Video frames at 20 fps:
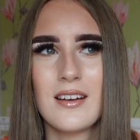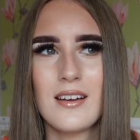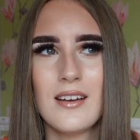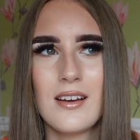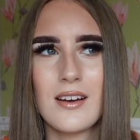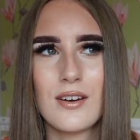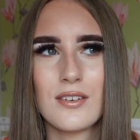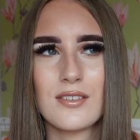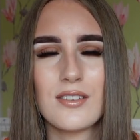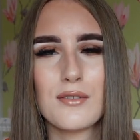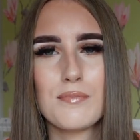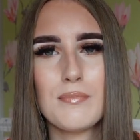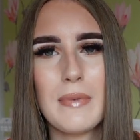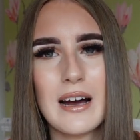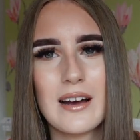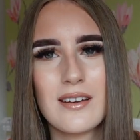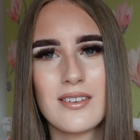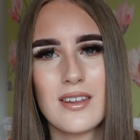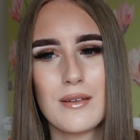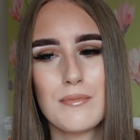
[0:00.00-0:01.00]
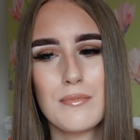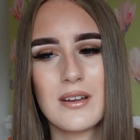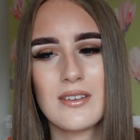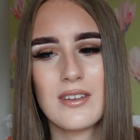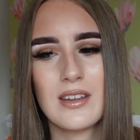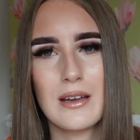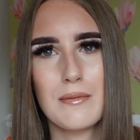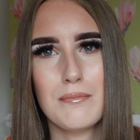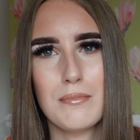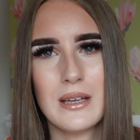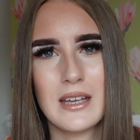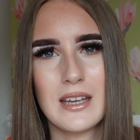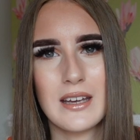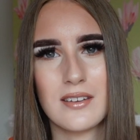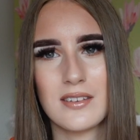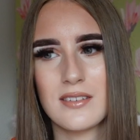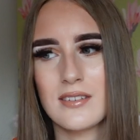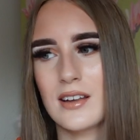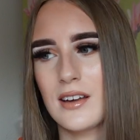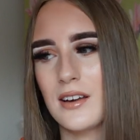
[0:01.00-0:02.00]
because there's maxi, midi and mini,
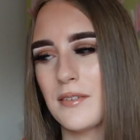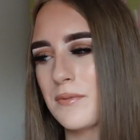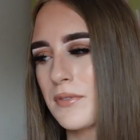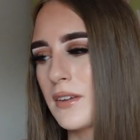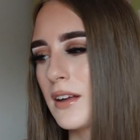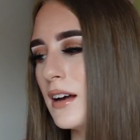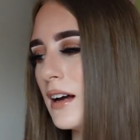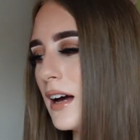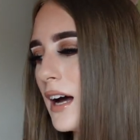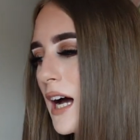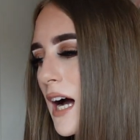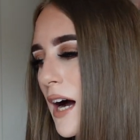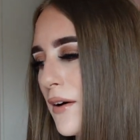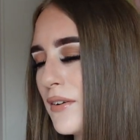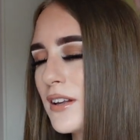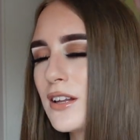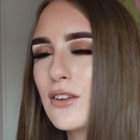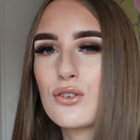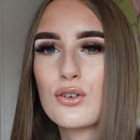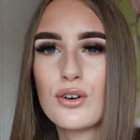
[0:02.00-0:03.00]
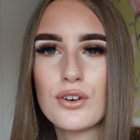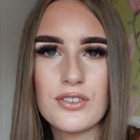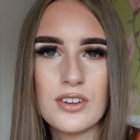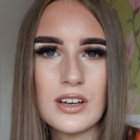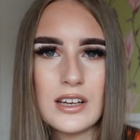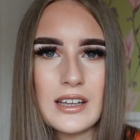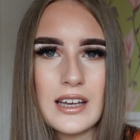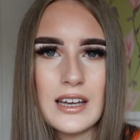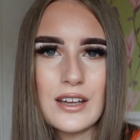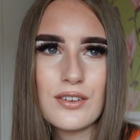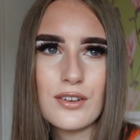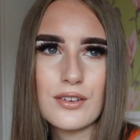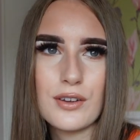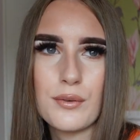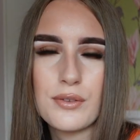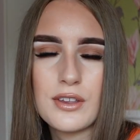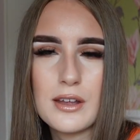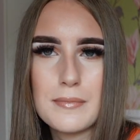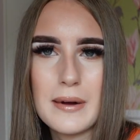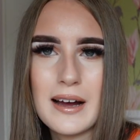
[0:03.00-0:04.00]
isn't there? I think this goes to your knees, because
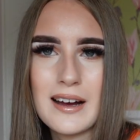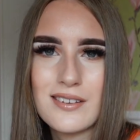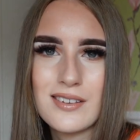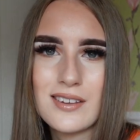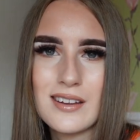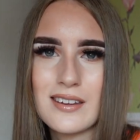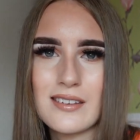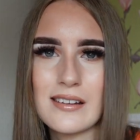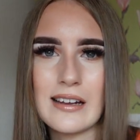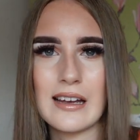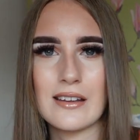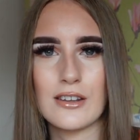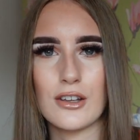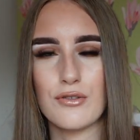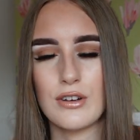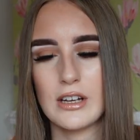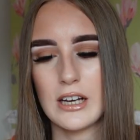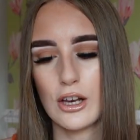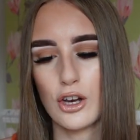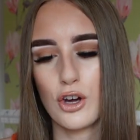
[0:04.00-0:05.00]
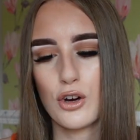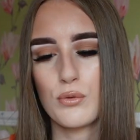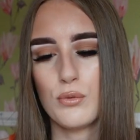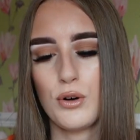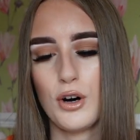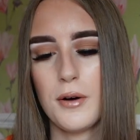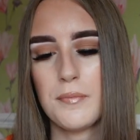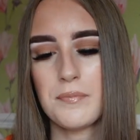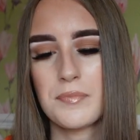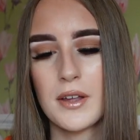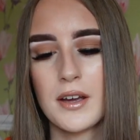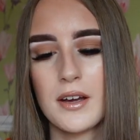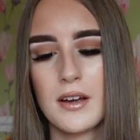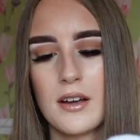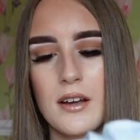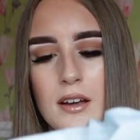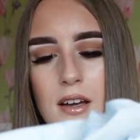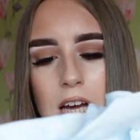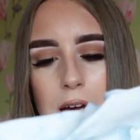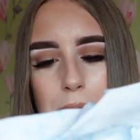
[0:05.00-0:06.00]
obviously maxi is like the really long one.
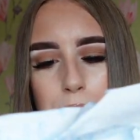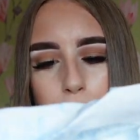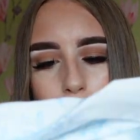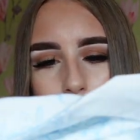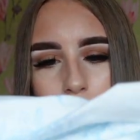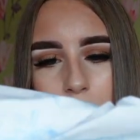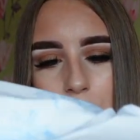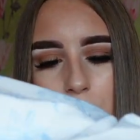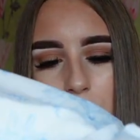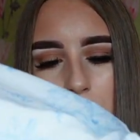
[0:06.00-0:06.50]
But it